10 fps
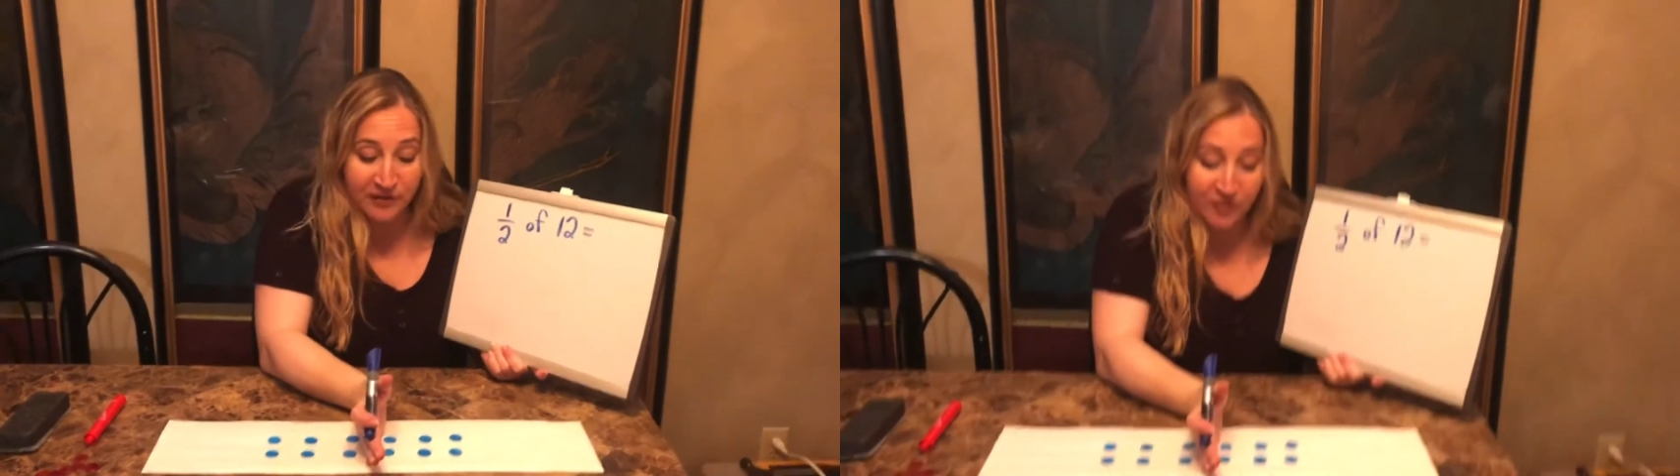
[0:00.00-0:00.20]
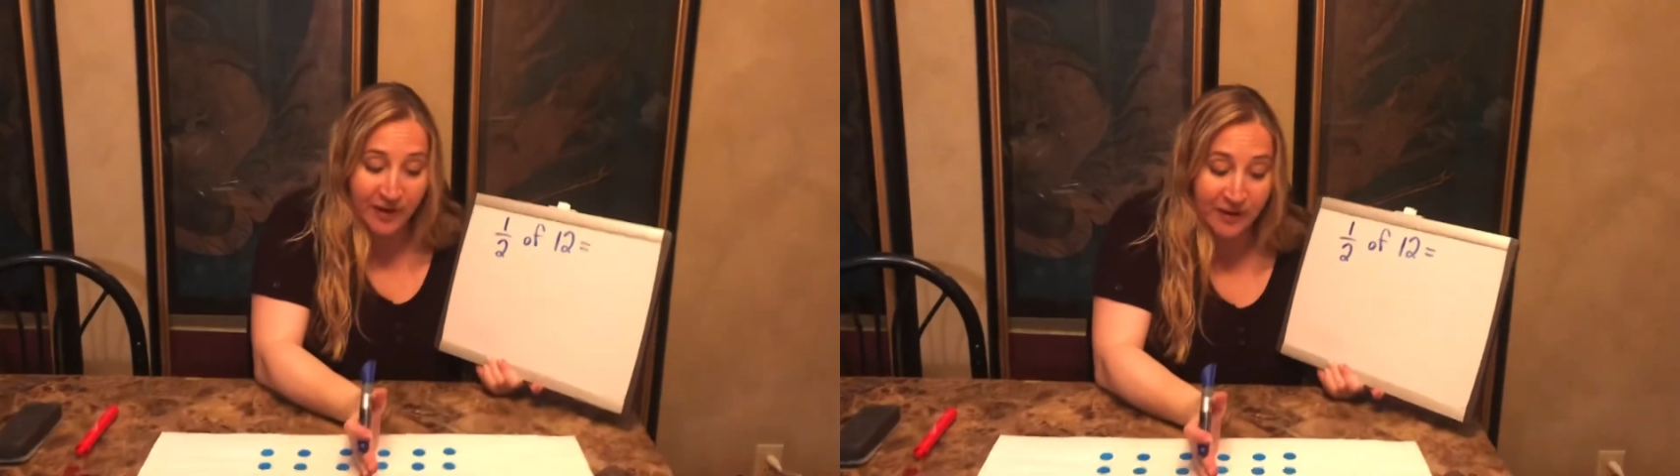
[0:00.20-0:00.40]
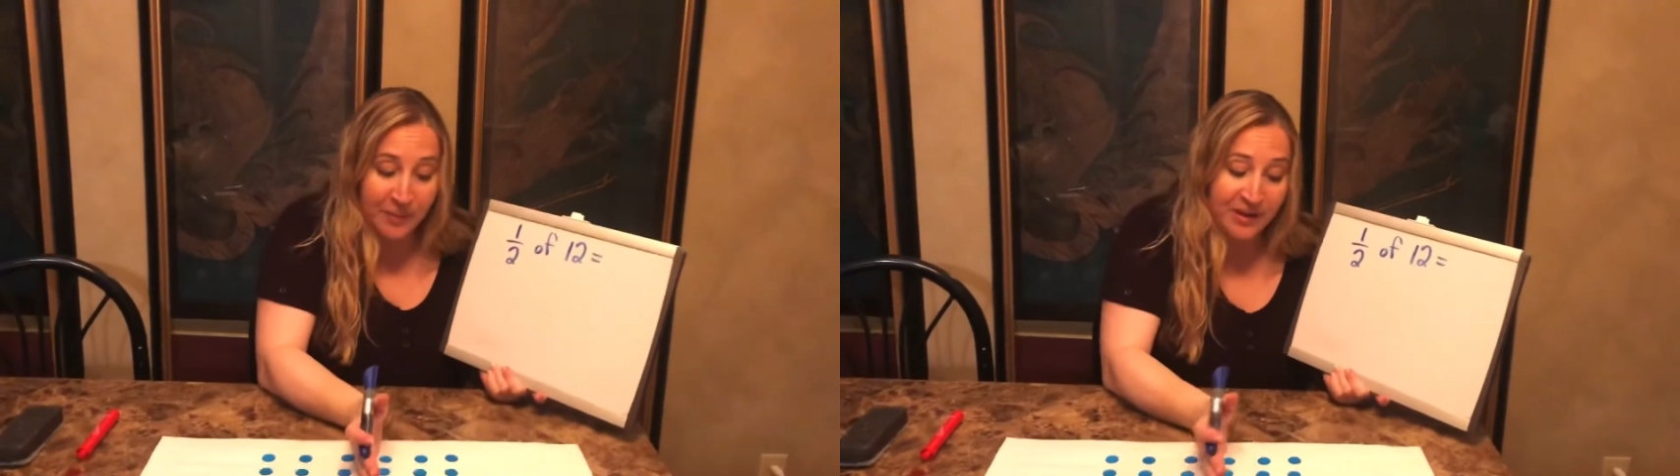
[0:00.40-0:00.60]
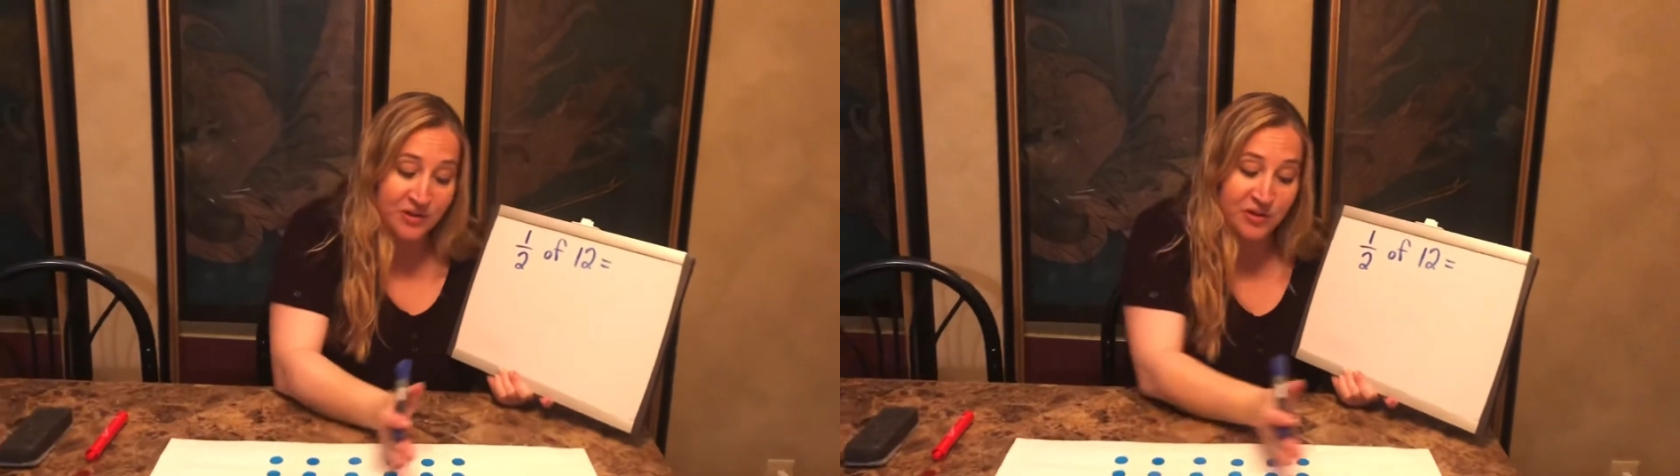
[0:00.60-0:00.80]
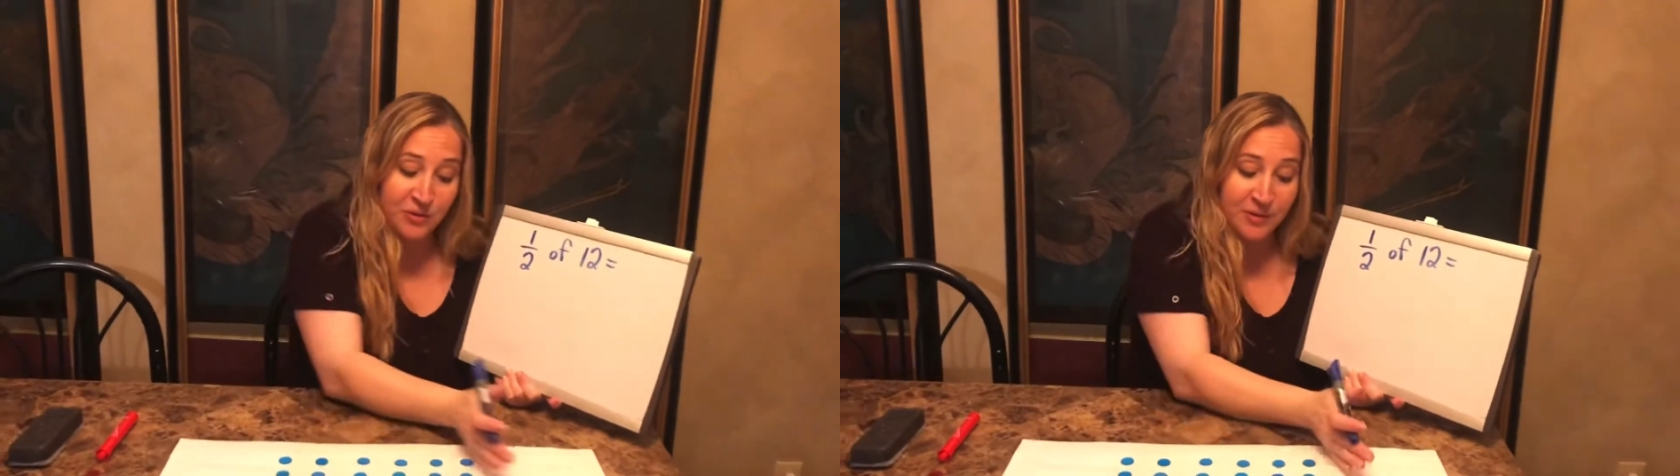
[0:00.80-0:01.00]
divided by
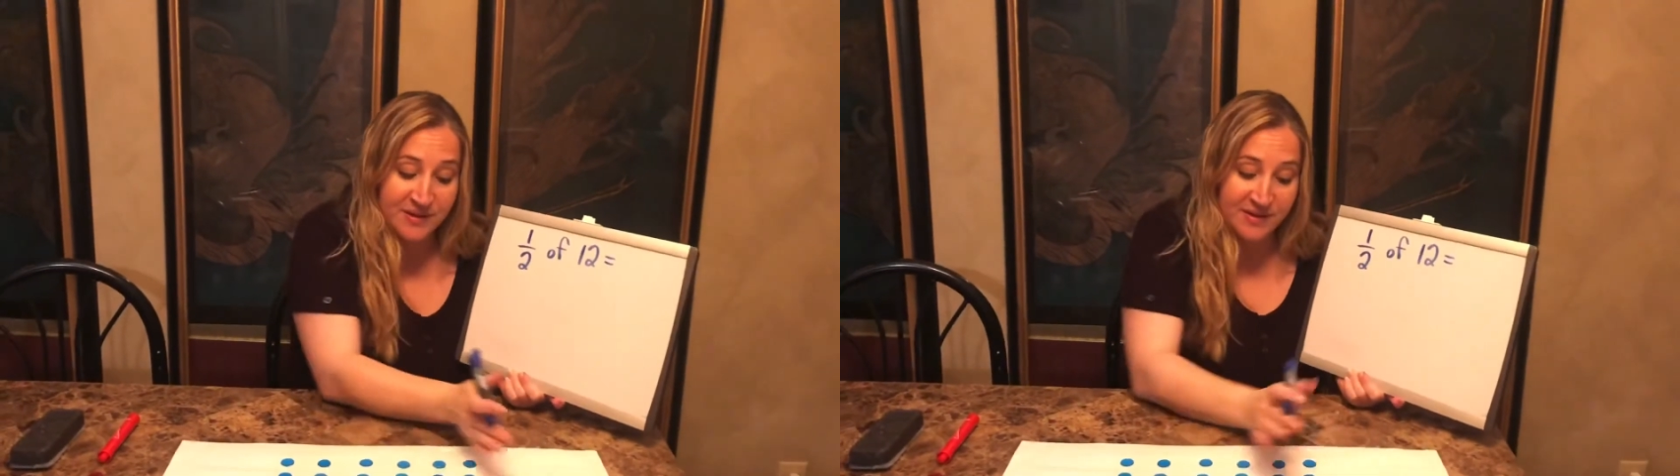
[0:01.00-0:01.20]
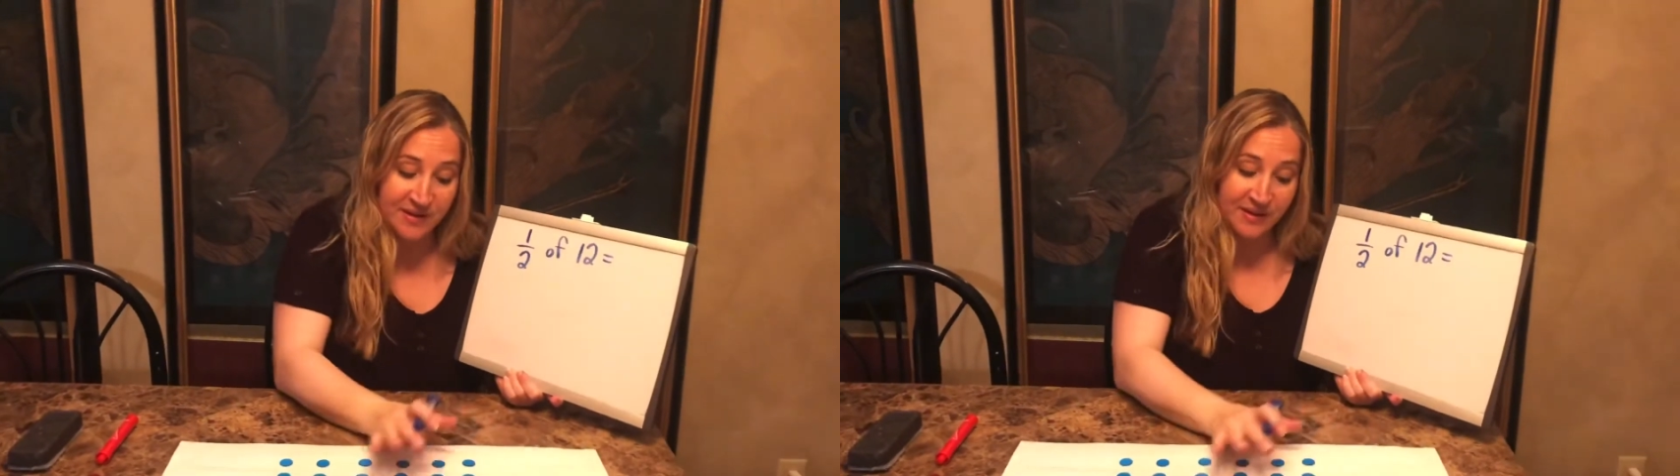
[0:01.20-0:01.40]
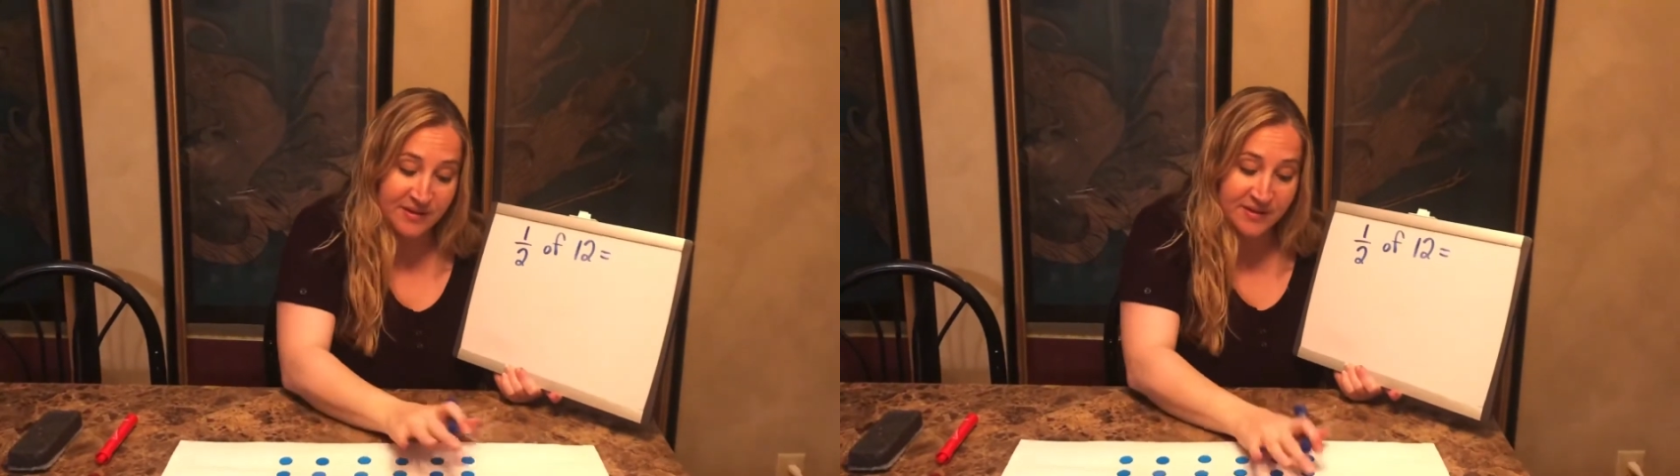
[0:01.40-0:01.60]
2 is 6.